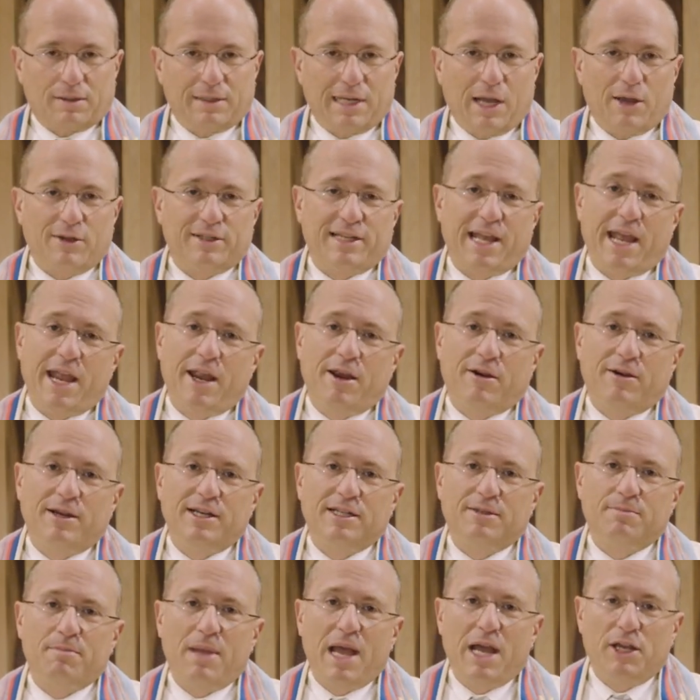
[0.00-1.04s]
Now, as
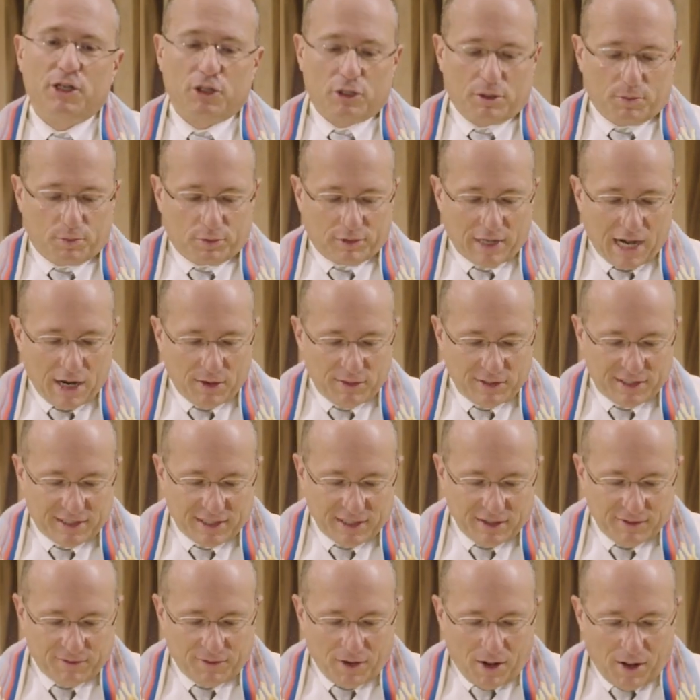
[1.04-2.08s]
Harry's magical
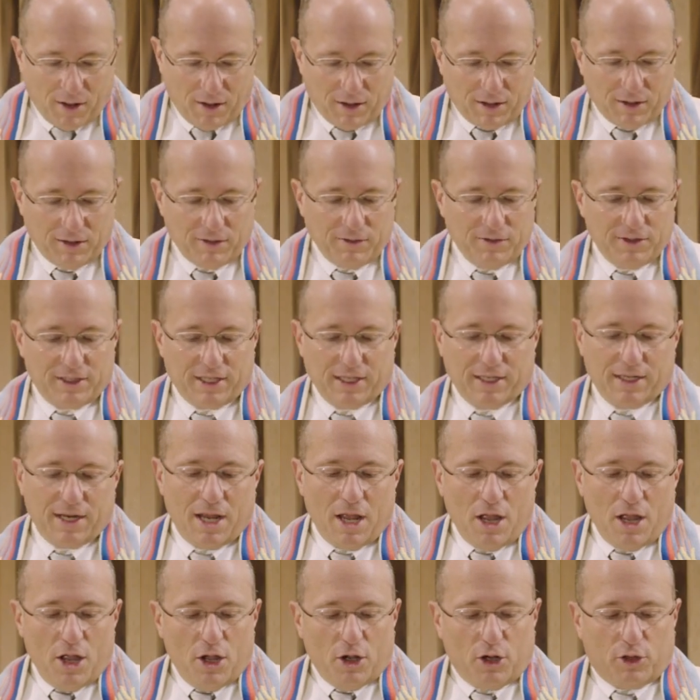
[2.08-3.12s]
prowess evolves and
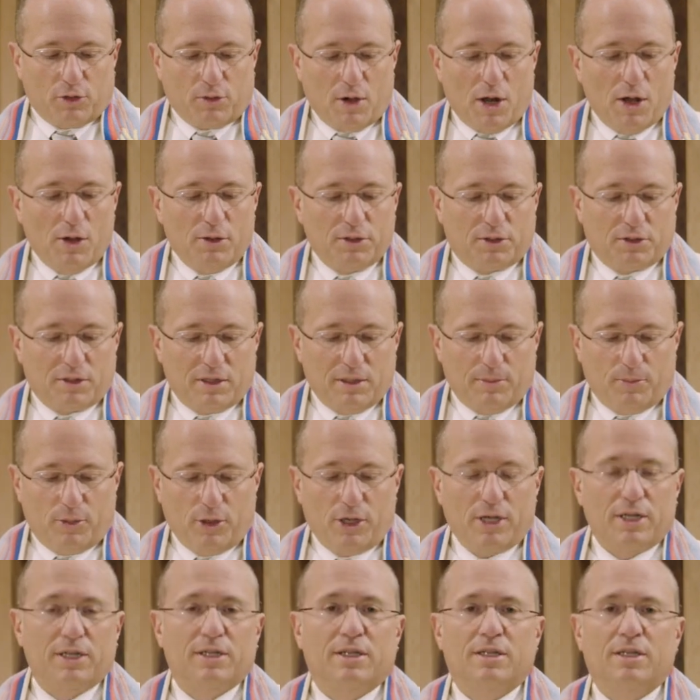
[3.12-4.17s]
grows through the
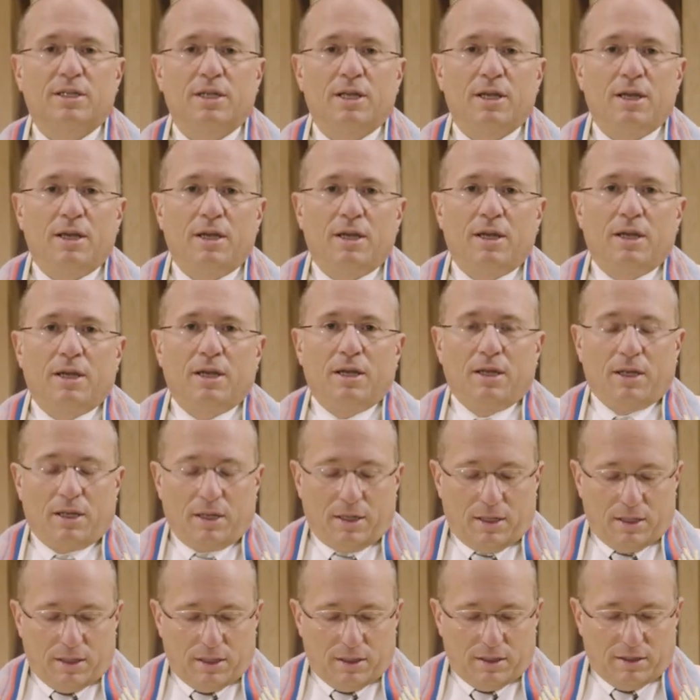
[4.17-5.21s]
books,
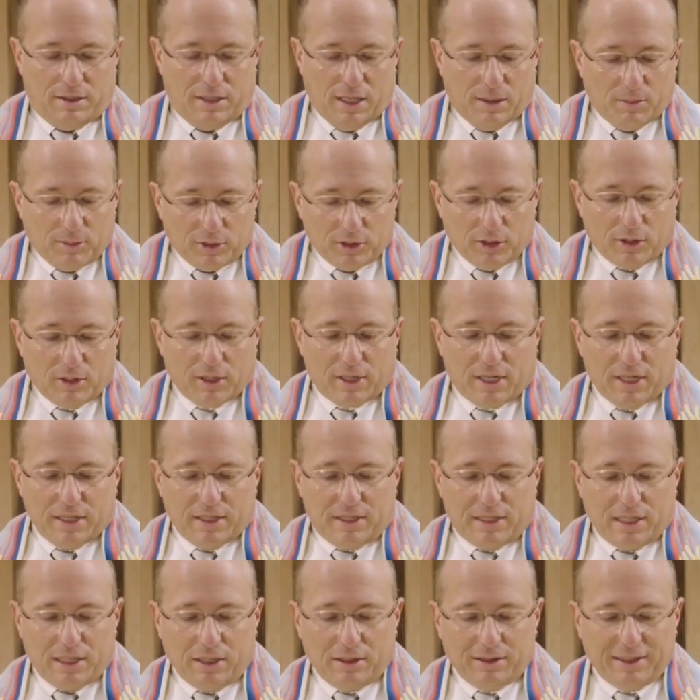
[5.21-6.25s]
Dumbledore
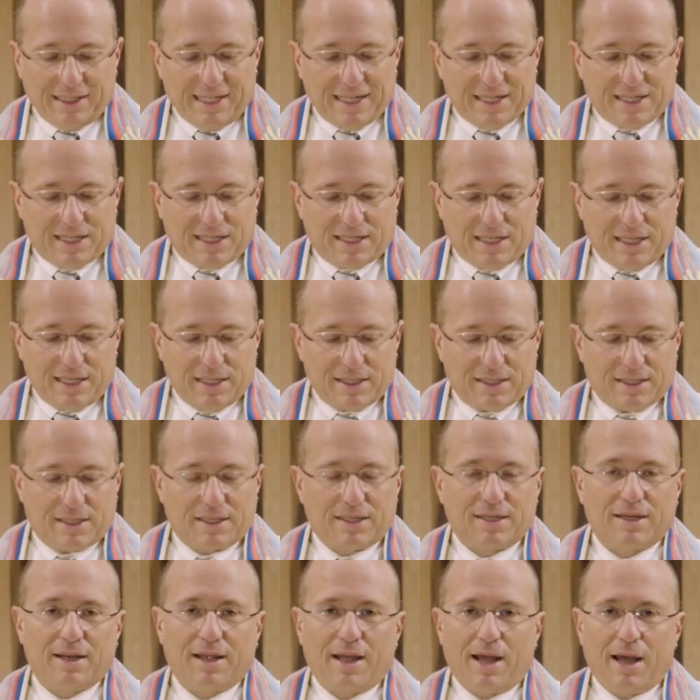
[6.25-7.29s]
continually
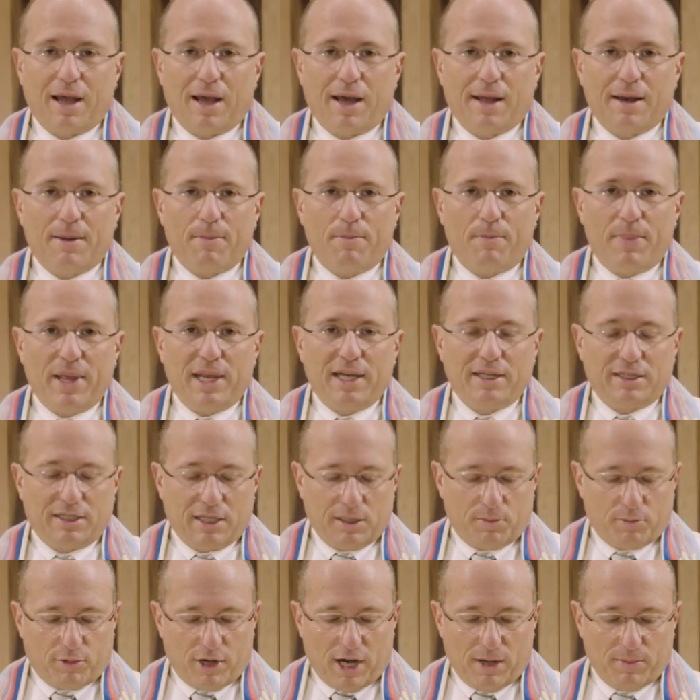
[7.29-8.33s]
insists on a
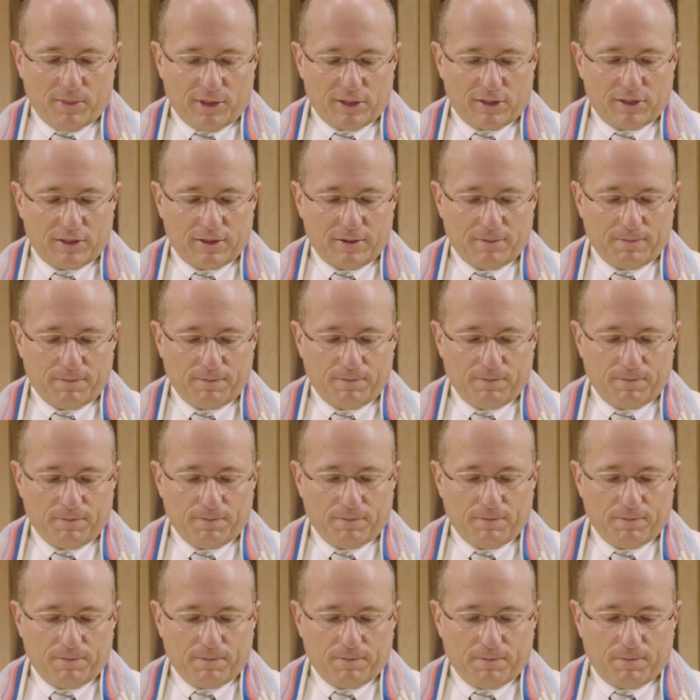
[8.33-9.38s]
basic premise:
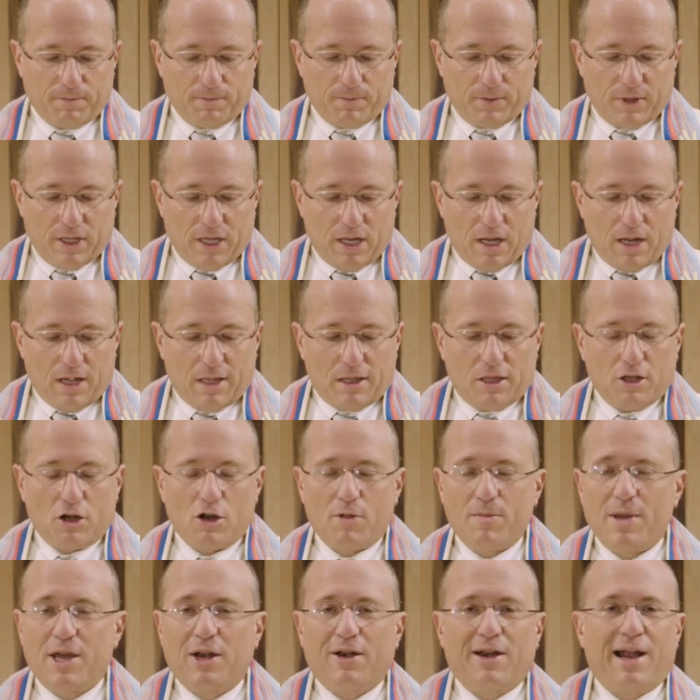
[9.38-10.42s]
that no
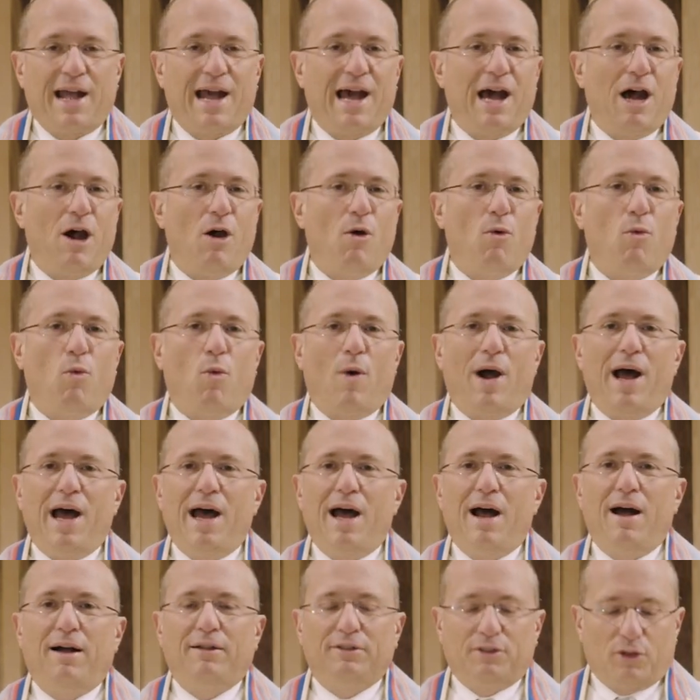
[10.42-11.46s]
matter how
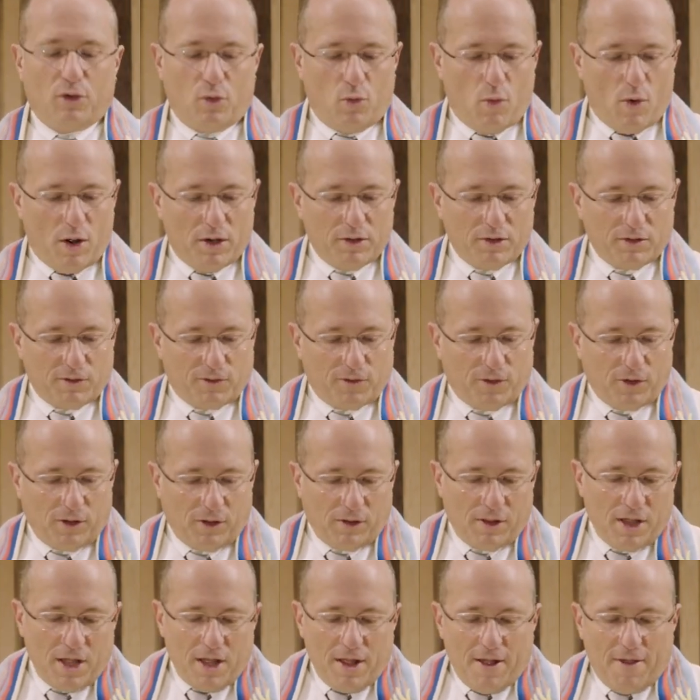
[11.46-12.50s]
wild or
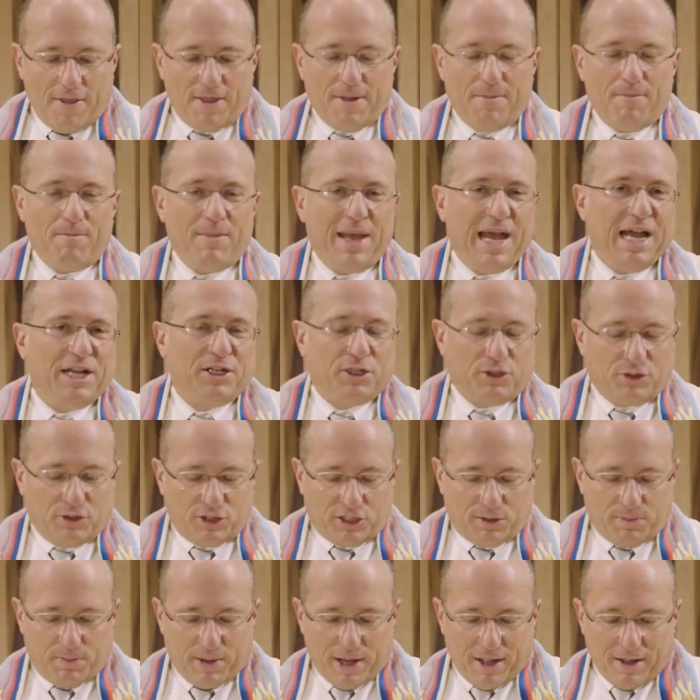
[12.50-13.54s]
wonderful the magical
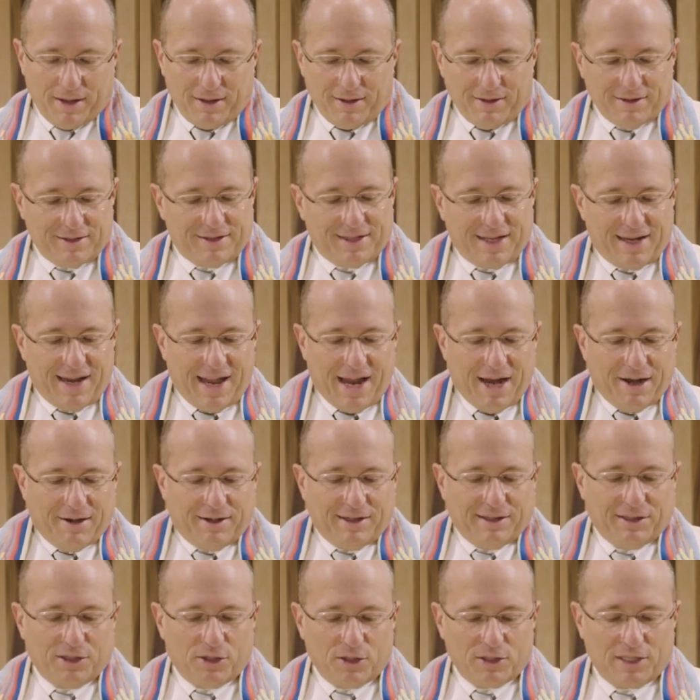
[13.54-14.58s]
spells that
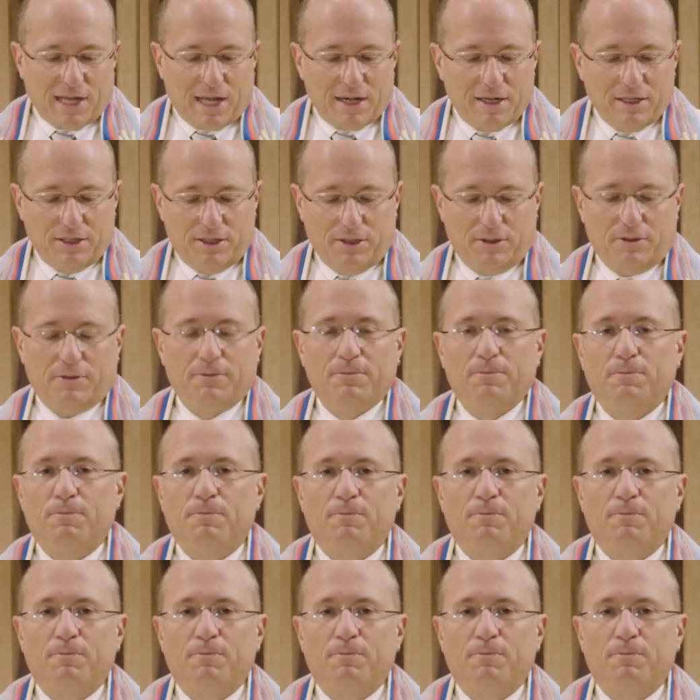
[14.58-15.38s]
Harry learns how to do,